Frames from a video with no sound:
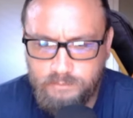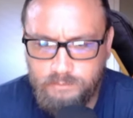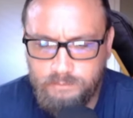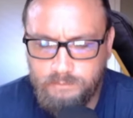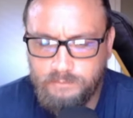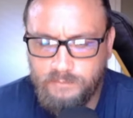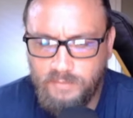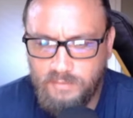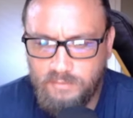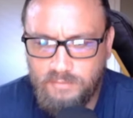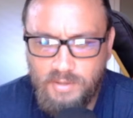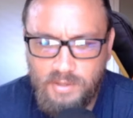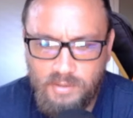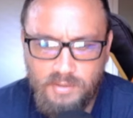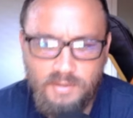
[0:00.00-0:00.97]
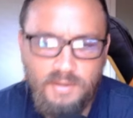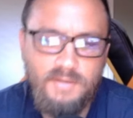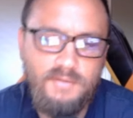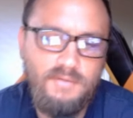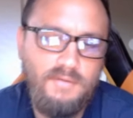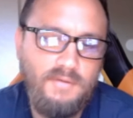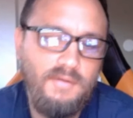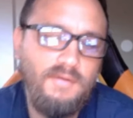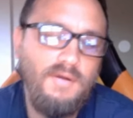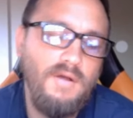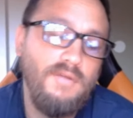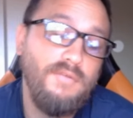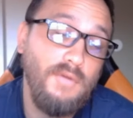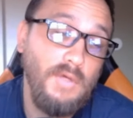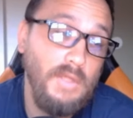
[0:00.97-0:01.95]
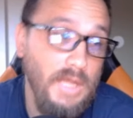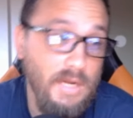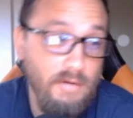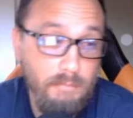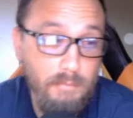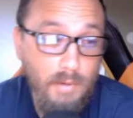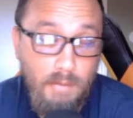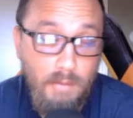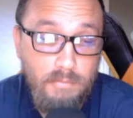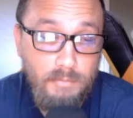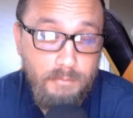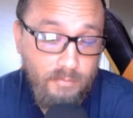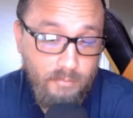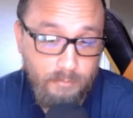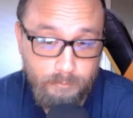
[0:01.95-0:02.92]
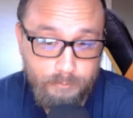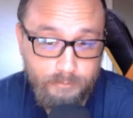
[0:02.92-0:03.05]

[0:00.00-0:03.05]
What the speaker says: This check can cause you a lot of problems,